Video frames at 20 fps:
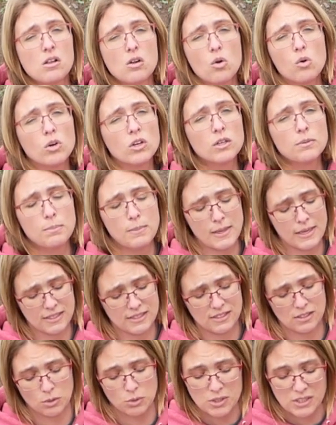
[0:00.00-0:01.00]
gourd mix.
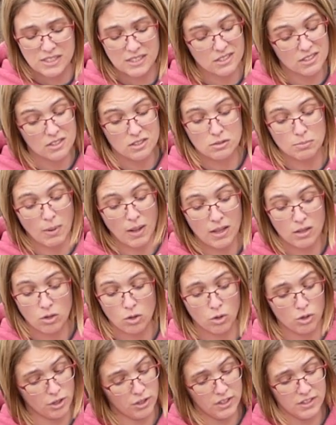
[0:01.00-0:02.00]
So this is a small
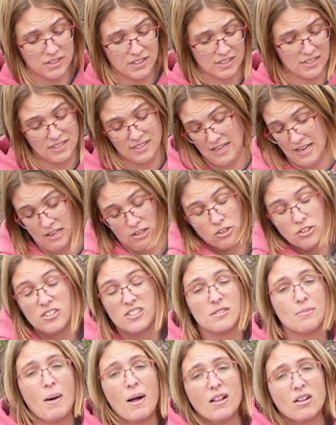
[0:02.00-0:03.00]
gourd. It's a standard
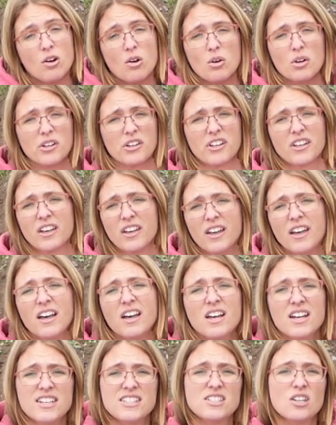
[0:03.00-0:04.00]
small gourd.
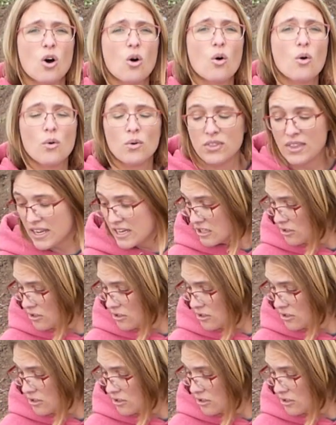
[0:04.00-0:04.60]
So they